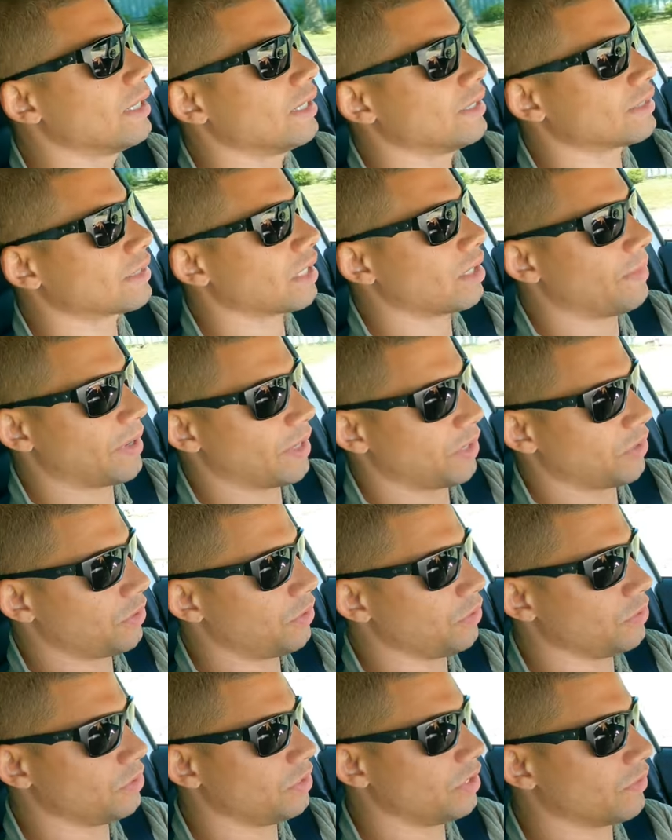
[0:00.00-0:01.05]
That's gonna make a
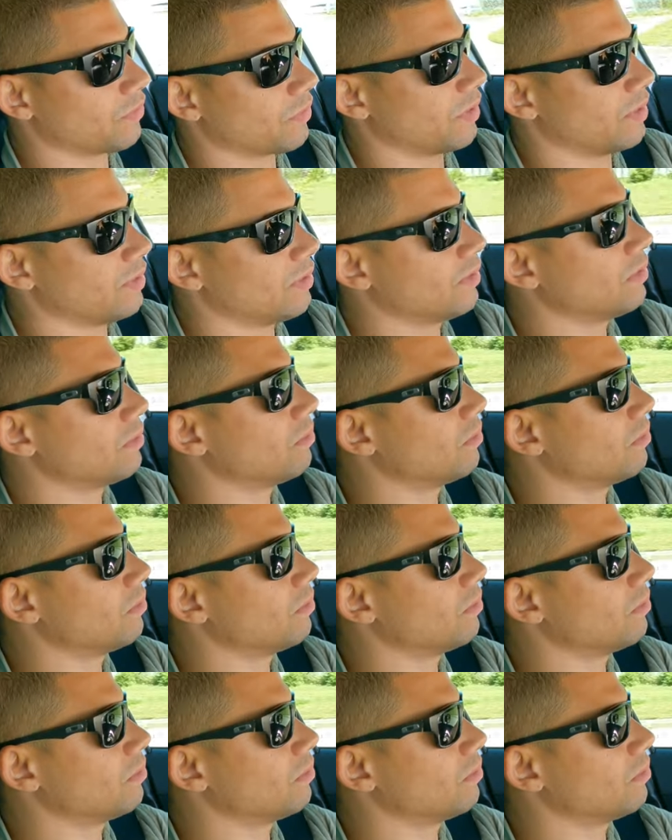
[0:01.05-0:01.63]
huge difference.